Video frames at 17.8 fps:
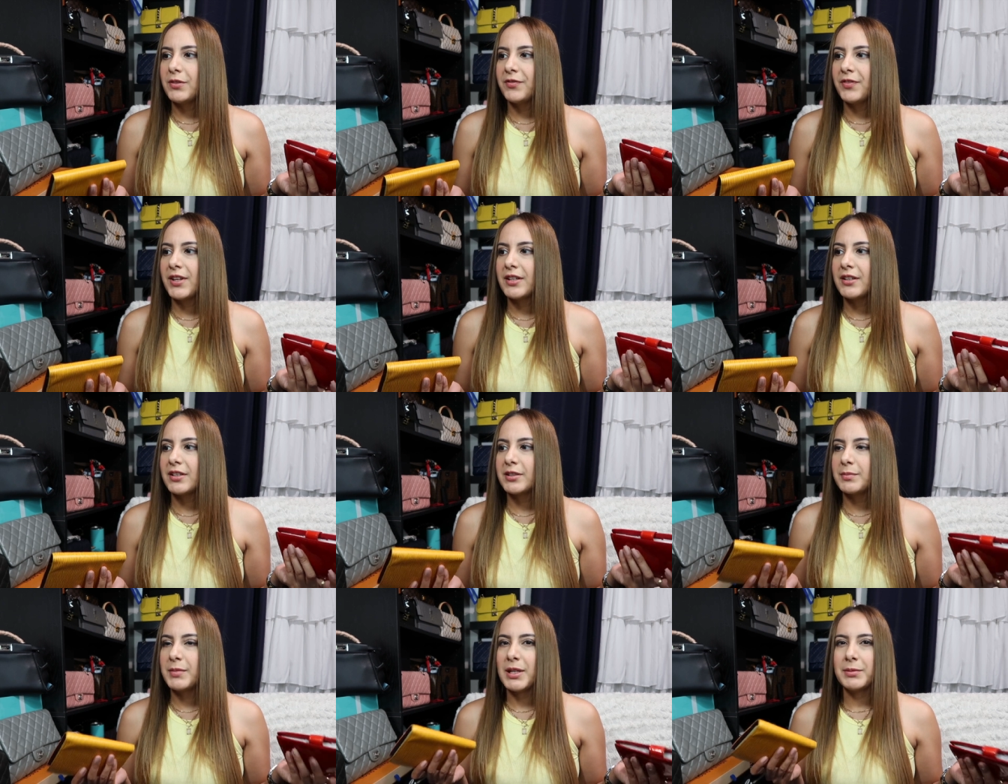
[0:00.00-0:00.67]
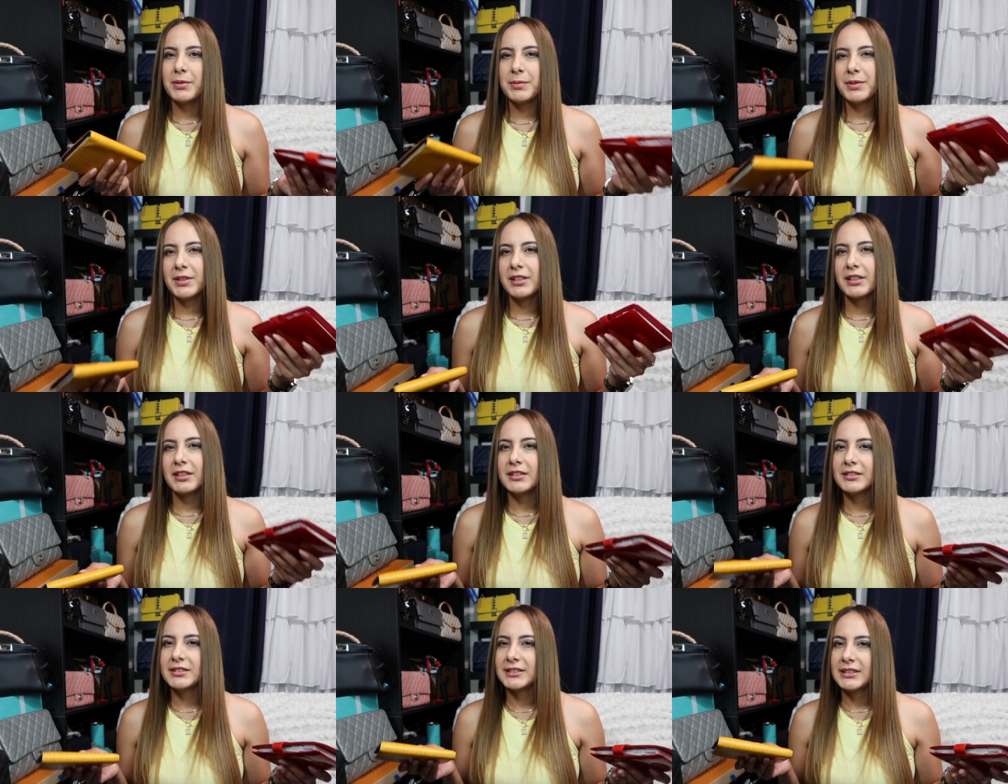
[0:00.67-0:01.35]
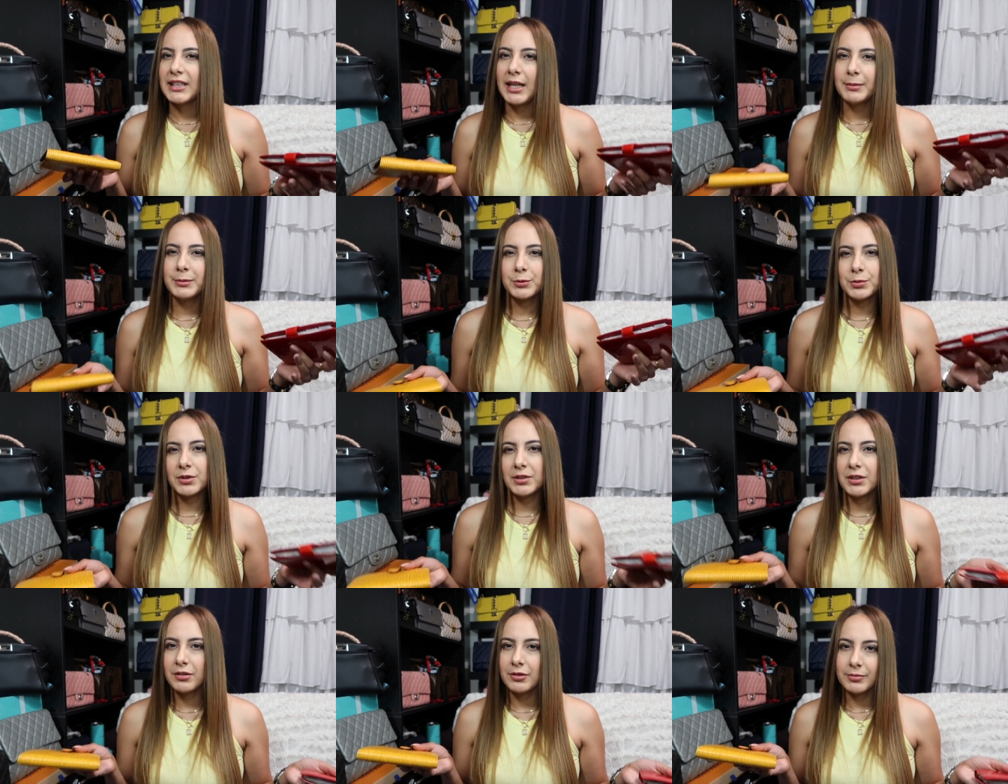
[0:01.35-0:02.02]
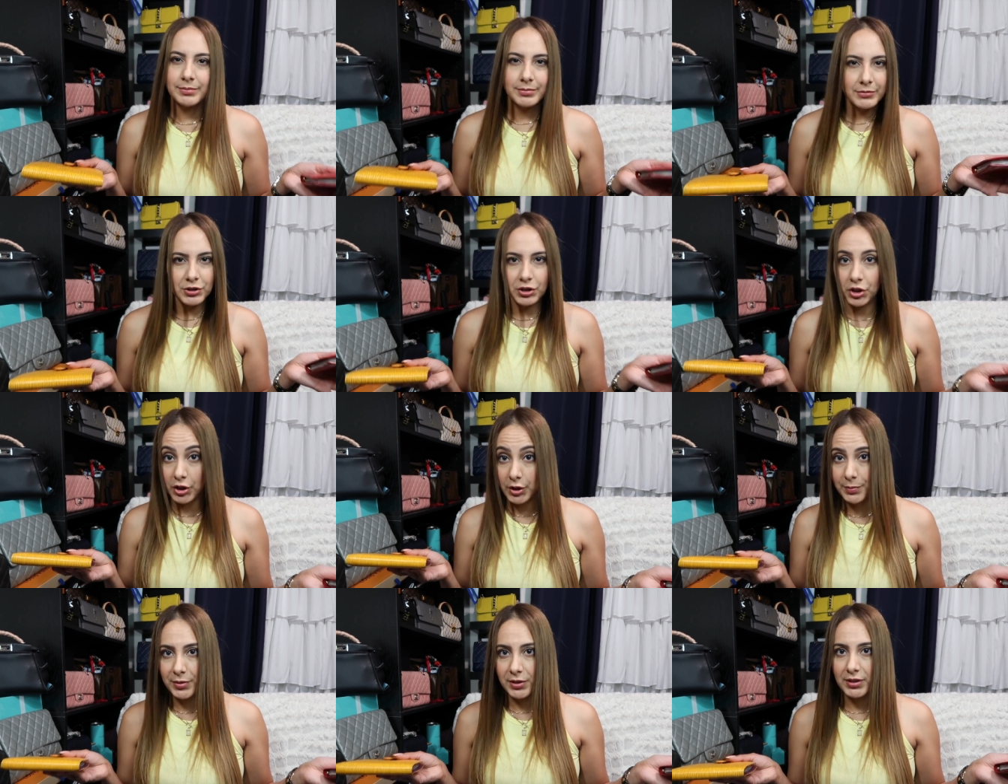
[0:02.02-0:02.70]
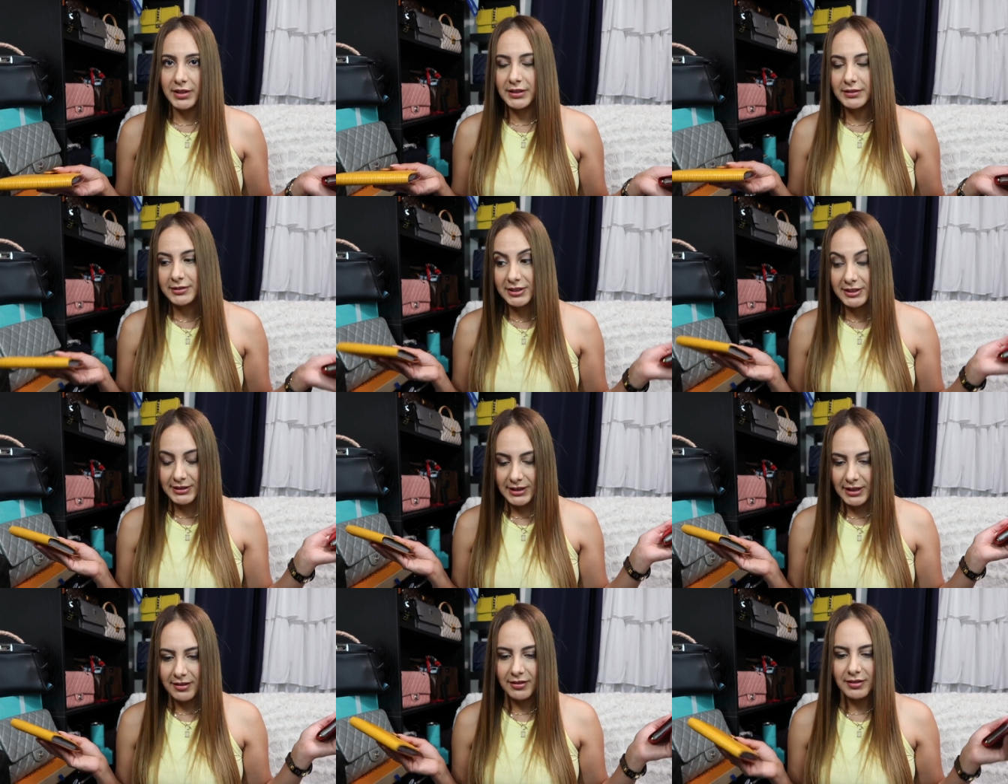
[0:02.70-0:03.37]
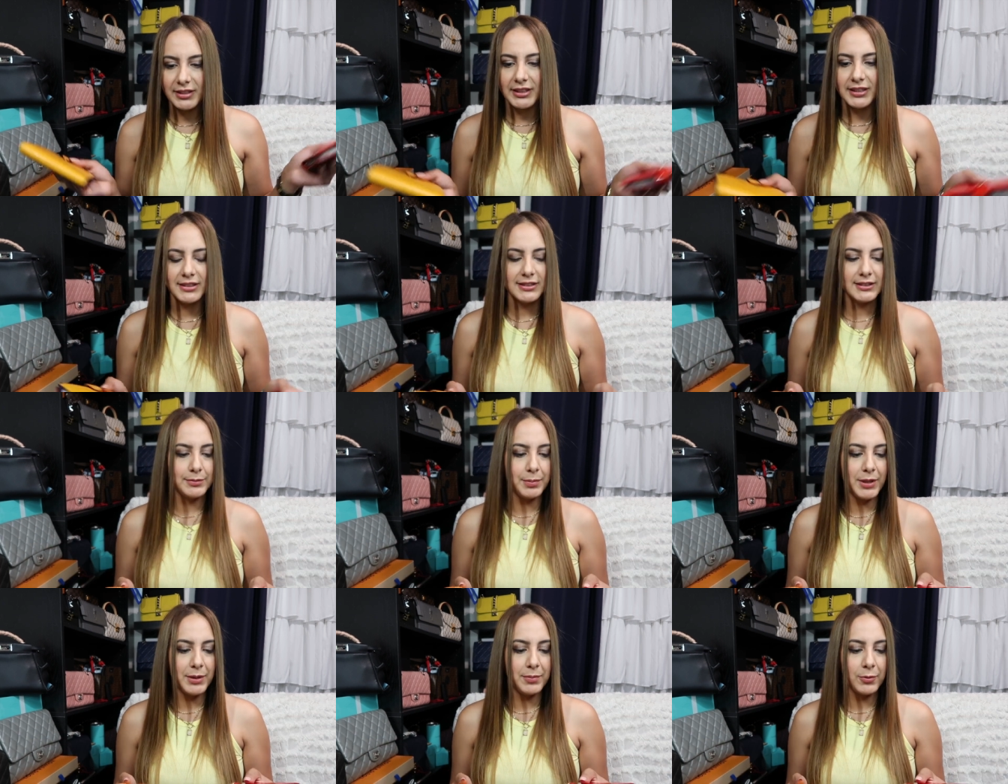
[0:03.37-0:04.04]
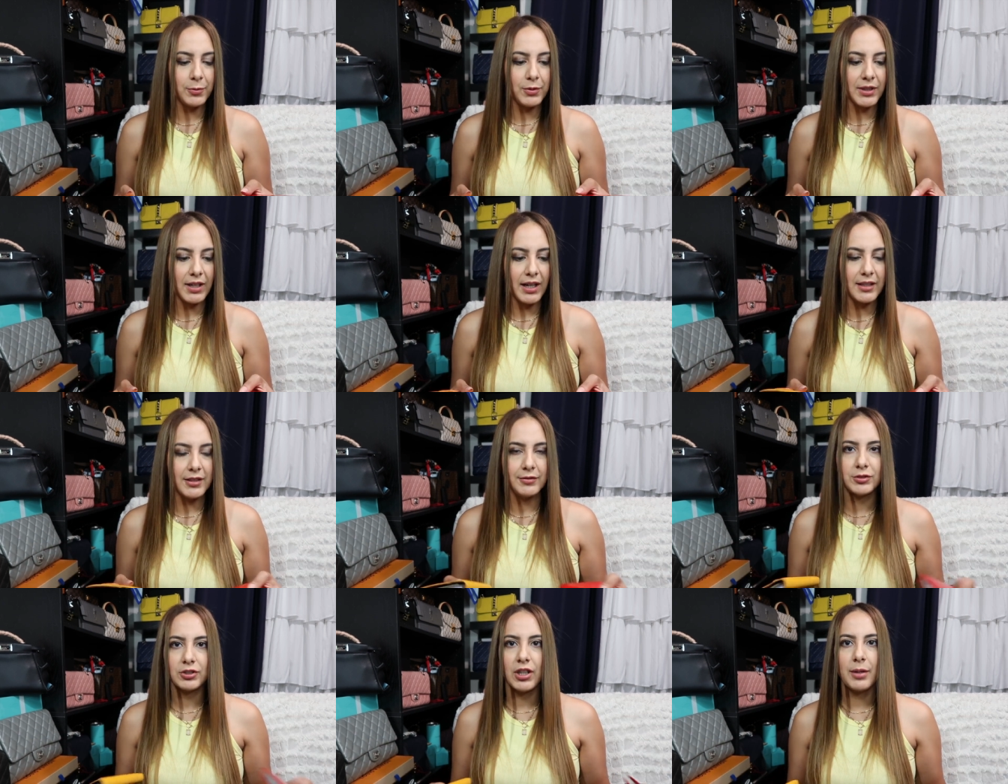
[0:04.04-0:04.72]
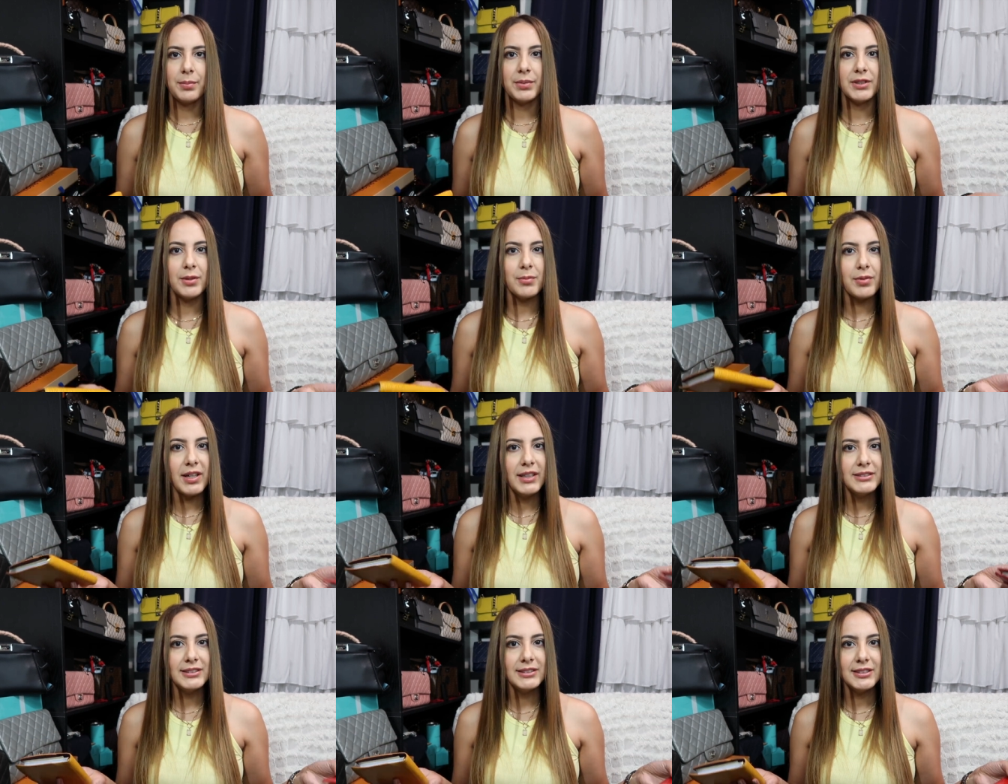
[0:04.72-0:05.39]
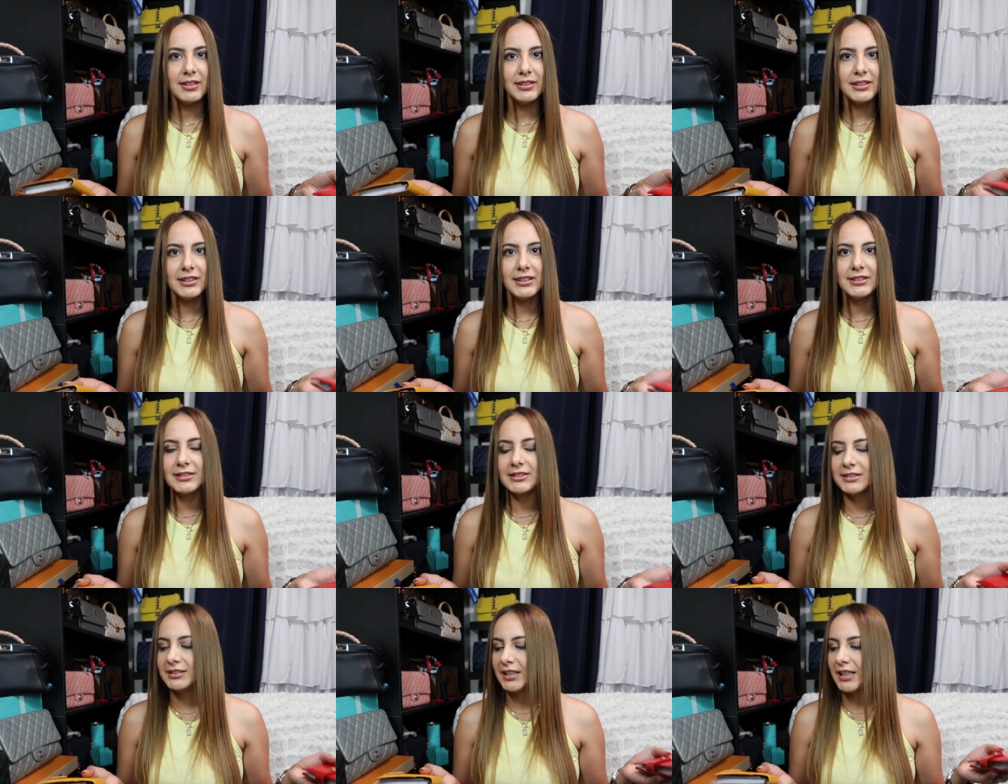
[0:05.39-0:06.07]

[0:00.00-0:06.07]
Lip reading: figured maybe because times were a little turbulent, to say the least, people were kind of dropping the prices on these,